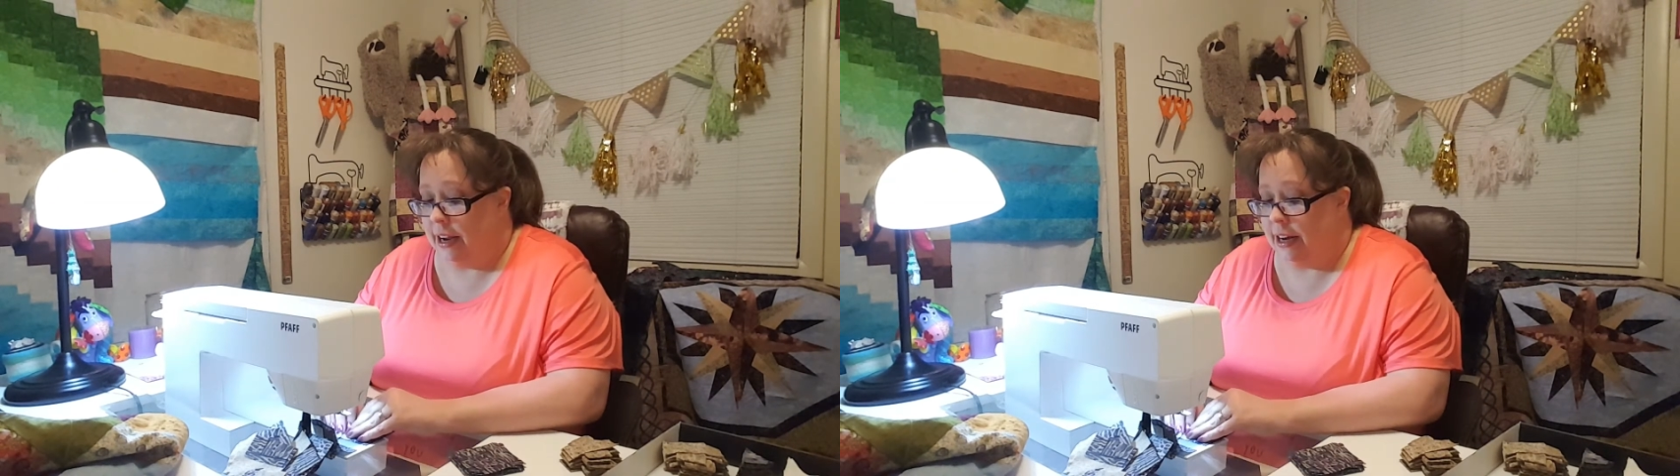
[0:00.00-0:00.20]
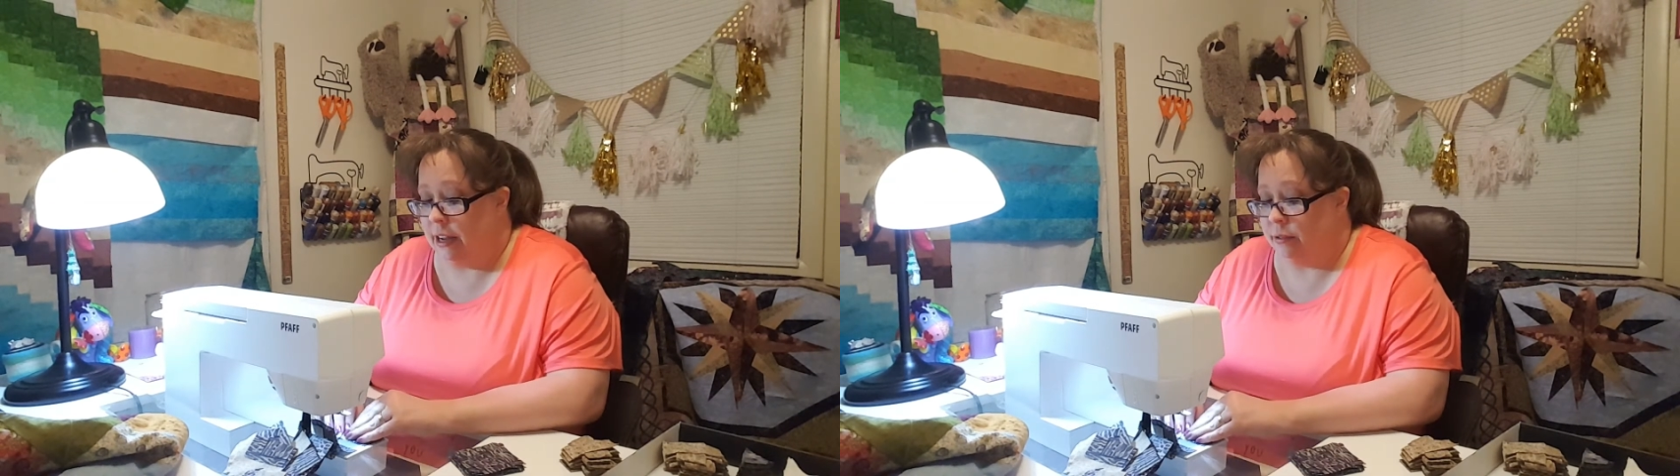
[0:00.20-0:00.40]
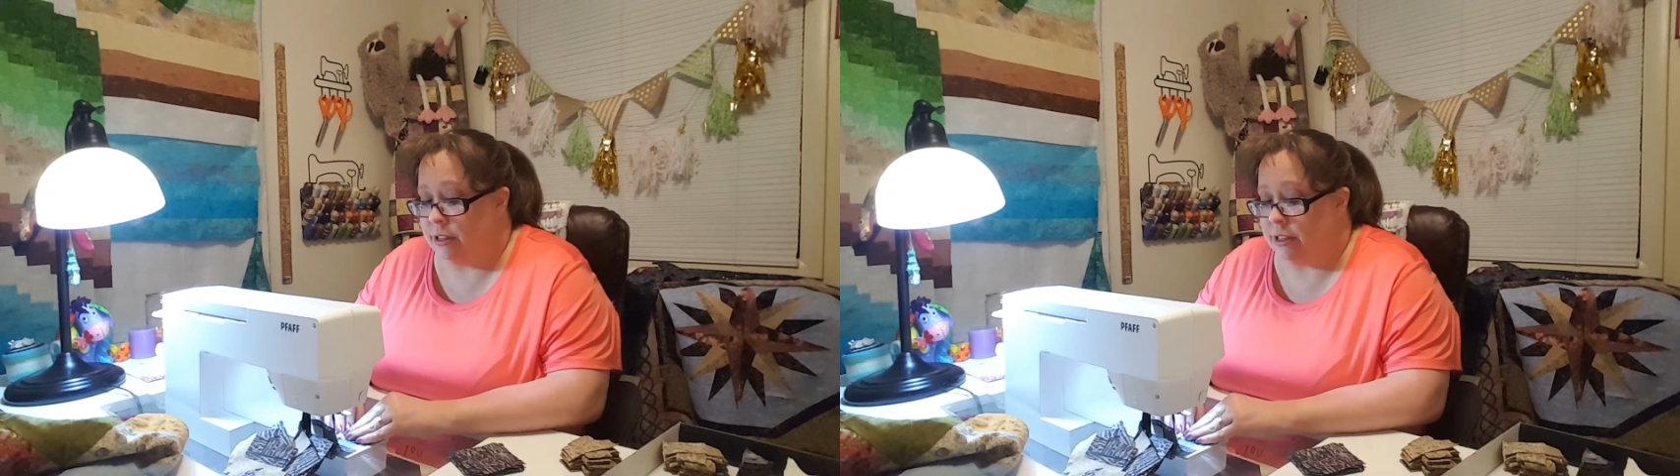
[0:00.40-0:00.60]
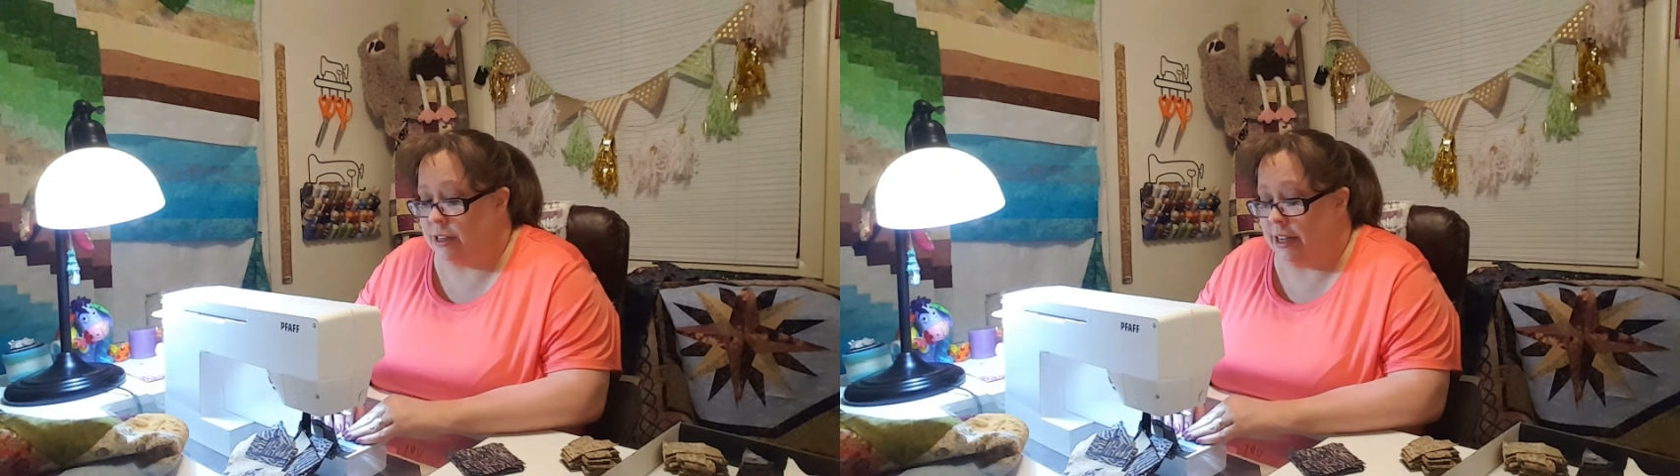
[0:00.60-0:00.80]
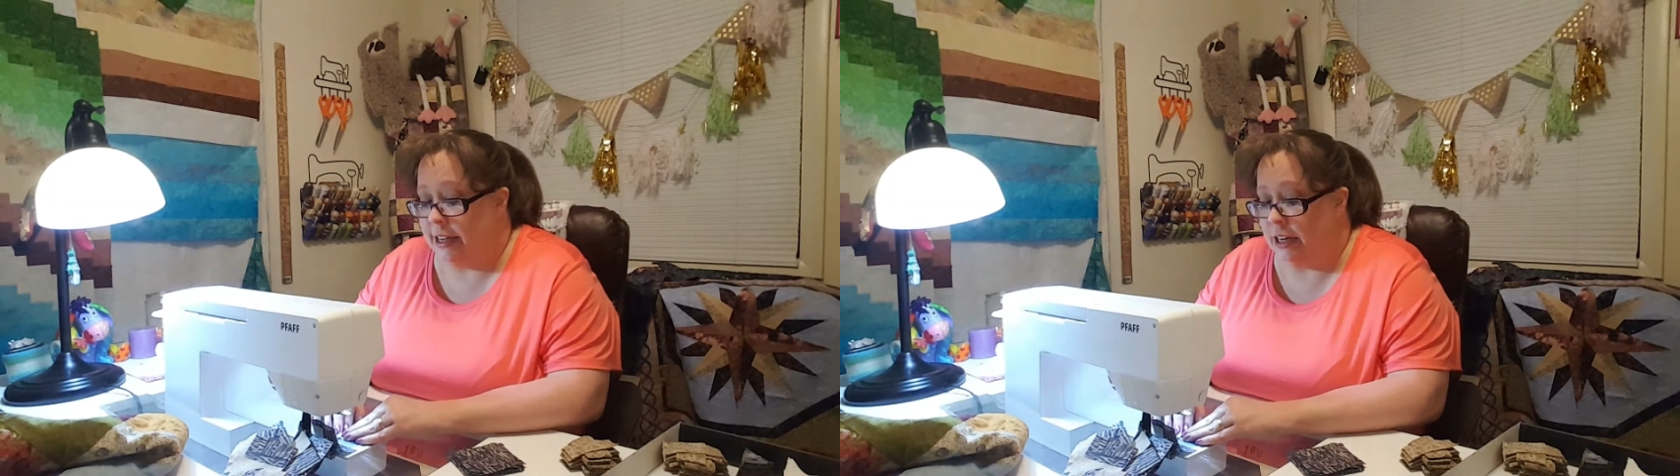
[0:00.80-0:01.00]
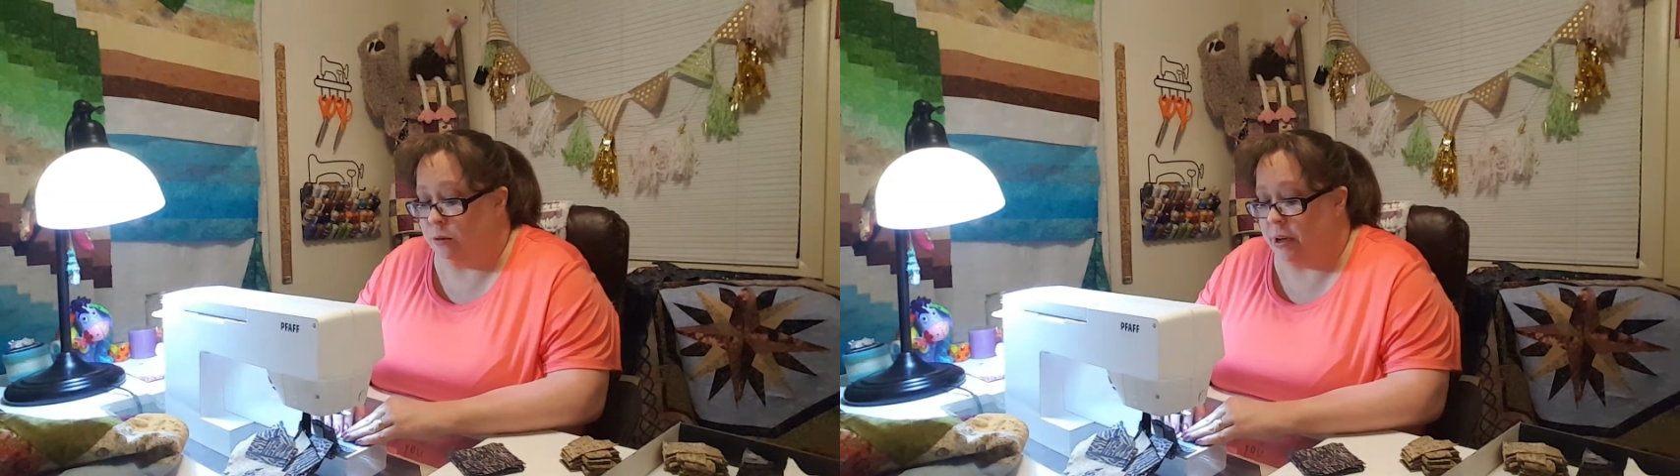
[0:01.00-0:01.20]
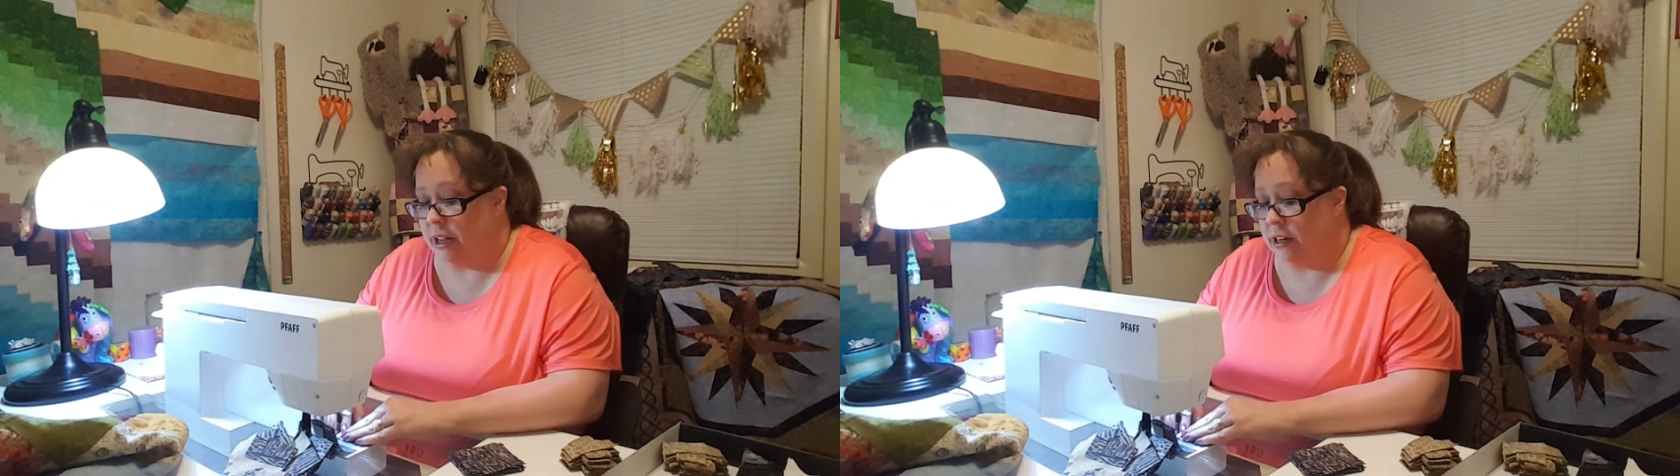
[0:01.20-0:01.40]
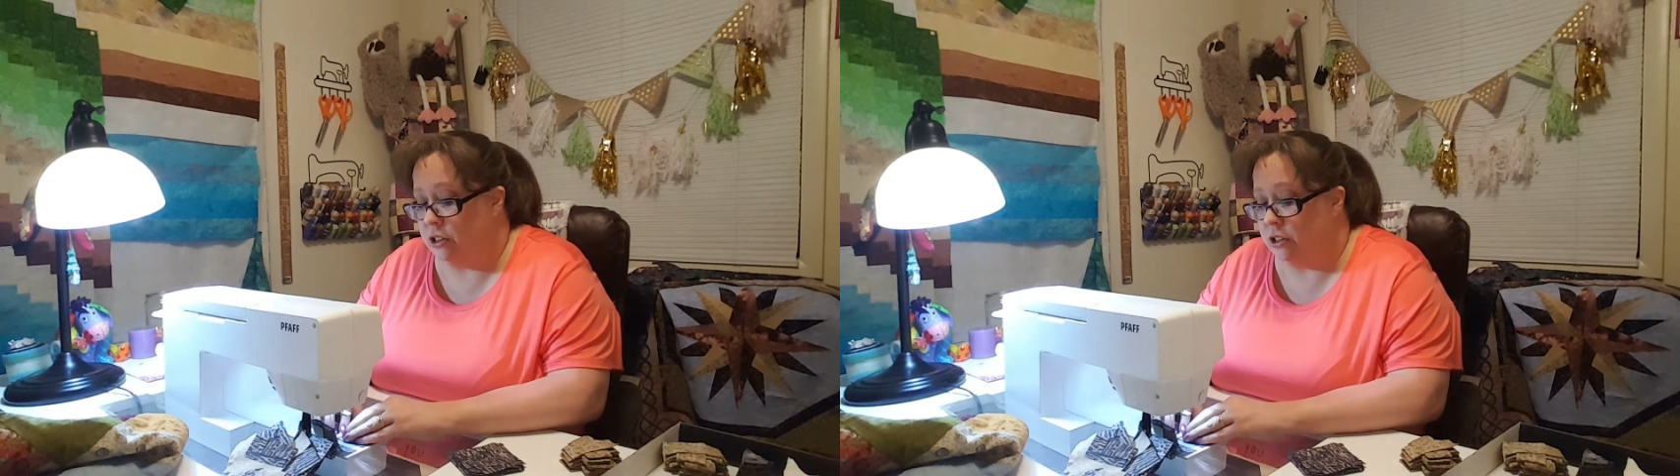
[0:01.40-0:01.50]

And I was thinking about